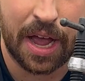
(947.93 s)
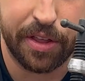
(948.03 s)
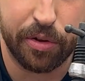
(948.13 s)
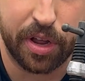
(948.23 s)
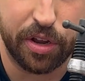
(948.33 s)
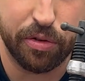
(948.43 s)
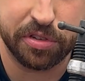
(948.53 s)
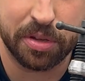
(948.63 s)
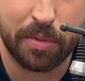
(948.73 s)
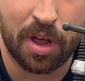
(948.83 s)
you can use
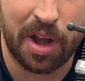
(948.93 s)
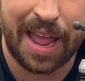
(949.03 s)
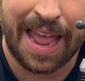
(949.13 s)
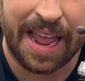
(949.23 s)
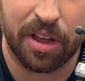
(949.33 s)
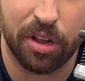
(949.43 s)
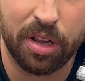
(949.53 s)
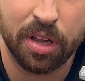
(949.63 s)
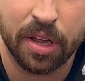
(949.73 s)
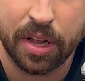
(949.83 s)
them on
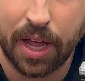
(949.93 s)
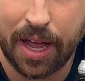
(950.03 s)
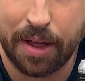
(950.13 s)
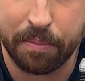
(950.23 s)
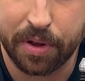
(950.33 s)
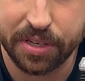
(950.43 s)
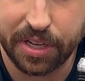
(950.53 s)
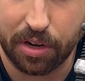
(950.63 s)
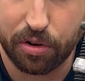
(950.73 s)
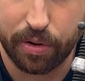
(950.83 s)
angle because
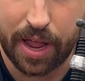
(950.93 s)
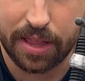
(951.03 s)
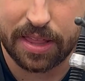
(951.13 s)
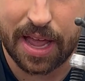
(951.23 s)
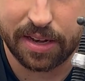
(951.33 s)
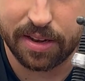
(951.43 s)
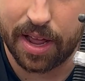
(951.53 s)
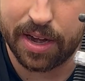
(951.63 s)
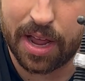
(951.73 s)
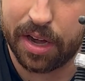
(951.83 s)
it'll create that
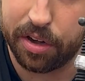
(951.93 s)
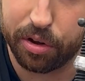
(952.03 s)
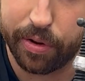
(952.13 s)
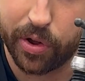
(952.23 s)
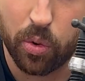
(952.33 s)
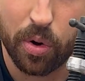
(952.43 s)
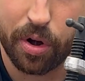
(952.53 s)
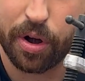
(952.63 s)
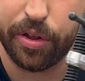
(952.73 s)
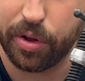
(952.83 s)
90-degree
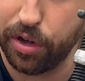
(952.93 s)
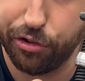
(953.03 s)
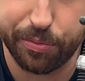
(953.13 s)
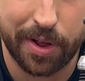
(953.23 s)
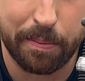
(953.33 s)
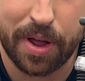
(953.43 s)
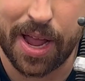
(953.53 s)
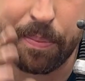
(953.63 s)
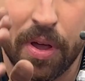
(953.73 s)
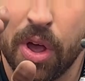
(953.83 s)
corner. You can use them on pipe.